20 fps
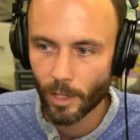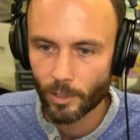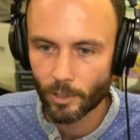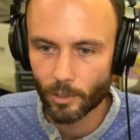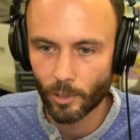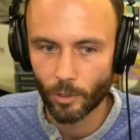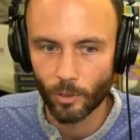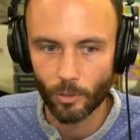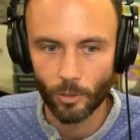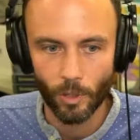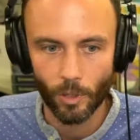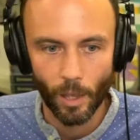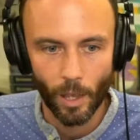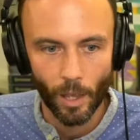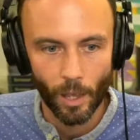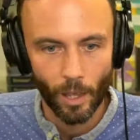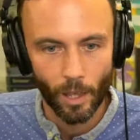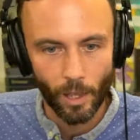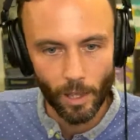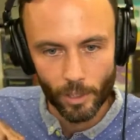So
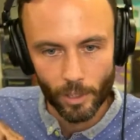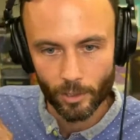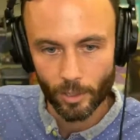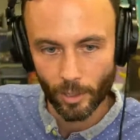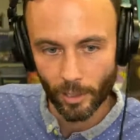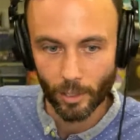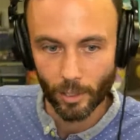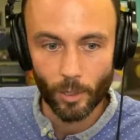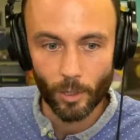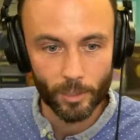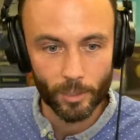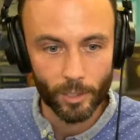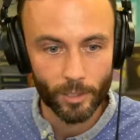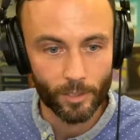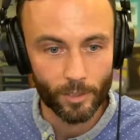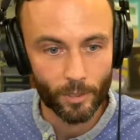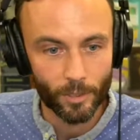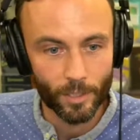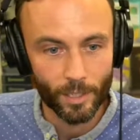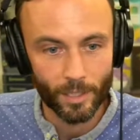Sherlock Holmes
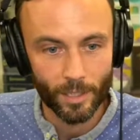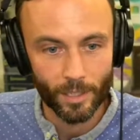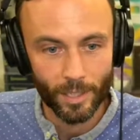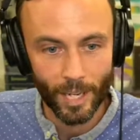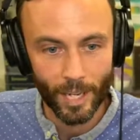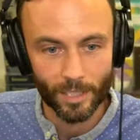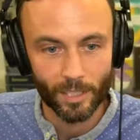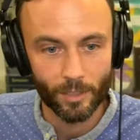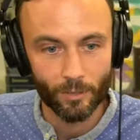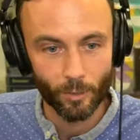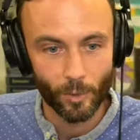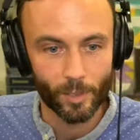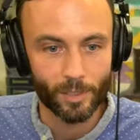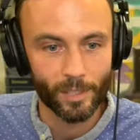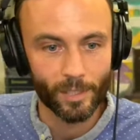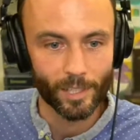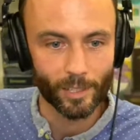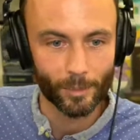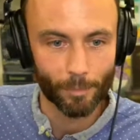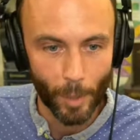Consulting Detective
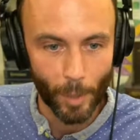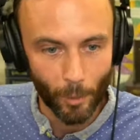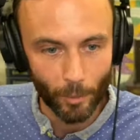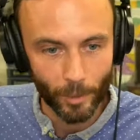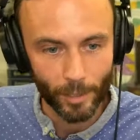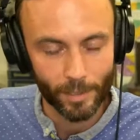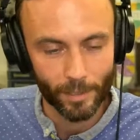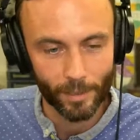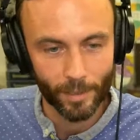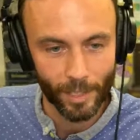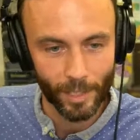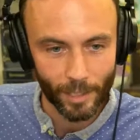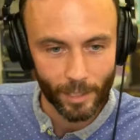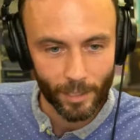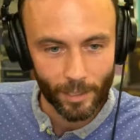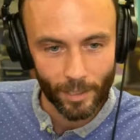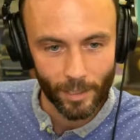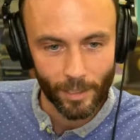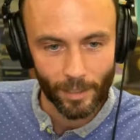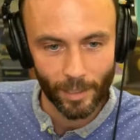was this bonus
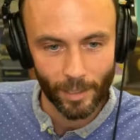thing